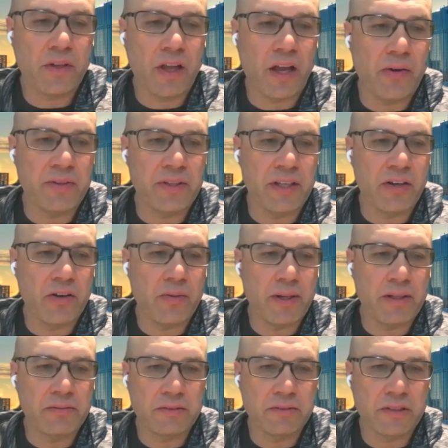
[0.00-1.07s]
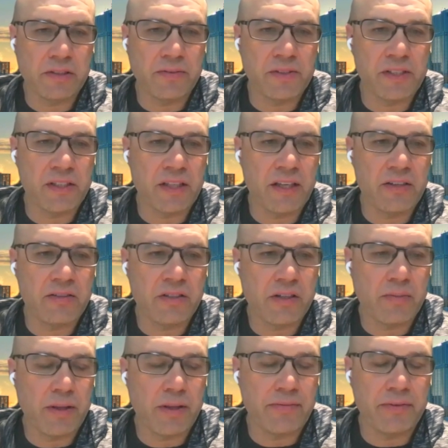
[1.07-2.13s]
how would they go about servicing that using
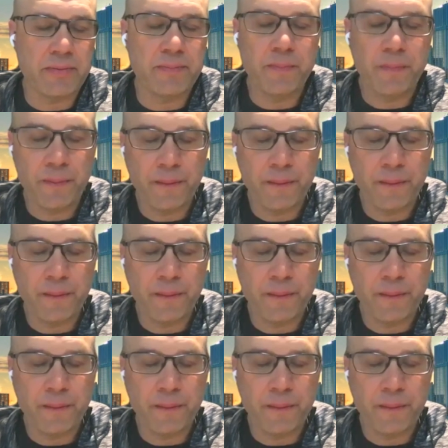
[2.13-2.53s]
your platform?